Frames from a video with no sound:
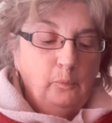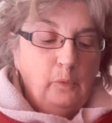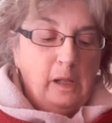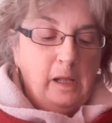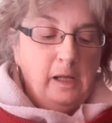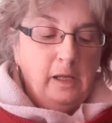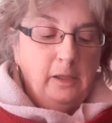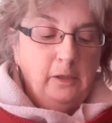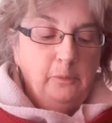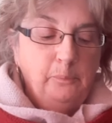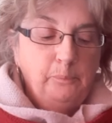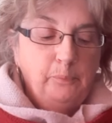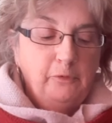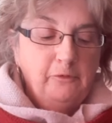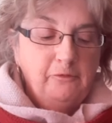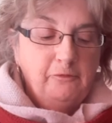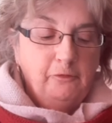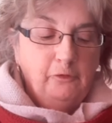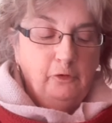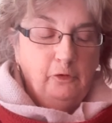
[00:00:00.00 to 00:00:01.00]
I
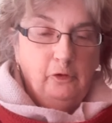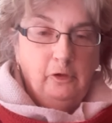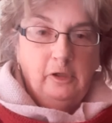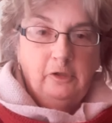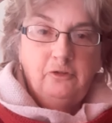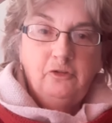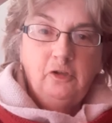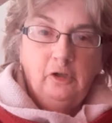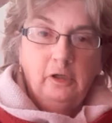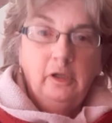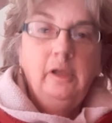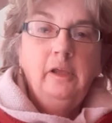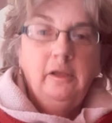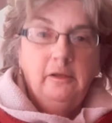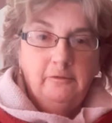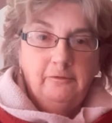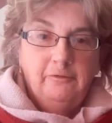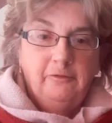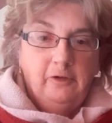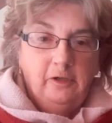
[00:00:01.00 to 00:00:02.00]
prefer a
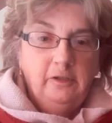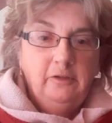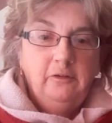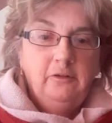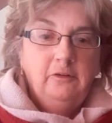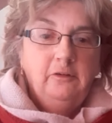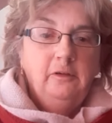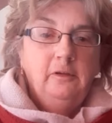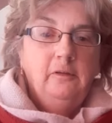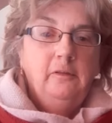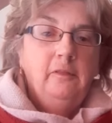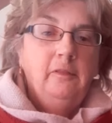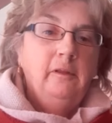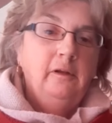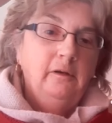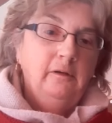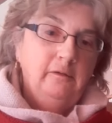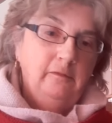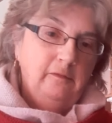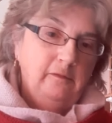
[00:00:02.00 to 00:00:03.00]
chunkier frit
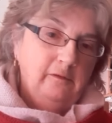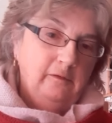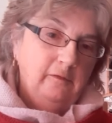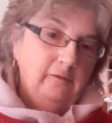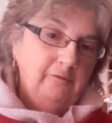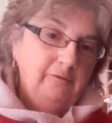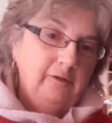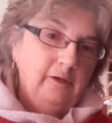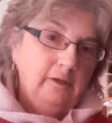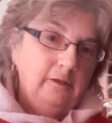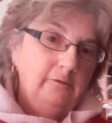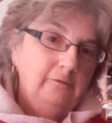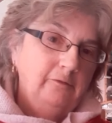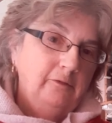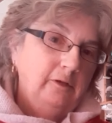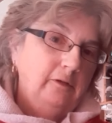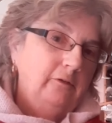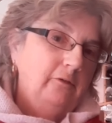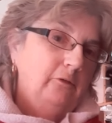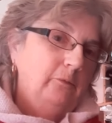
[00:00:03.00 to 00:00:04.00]
than the finer
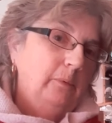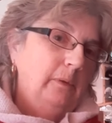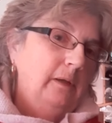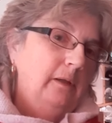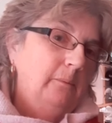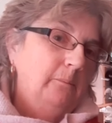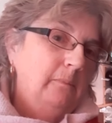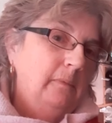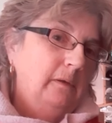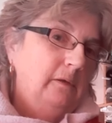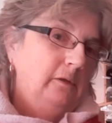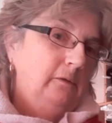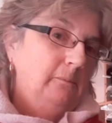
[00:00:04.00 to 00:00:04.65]
frits when I'm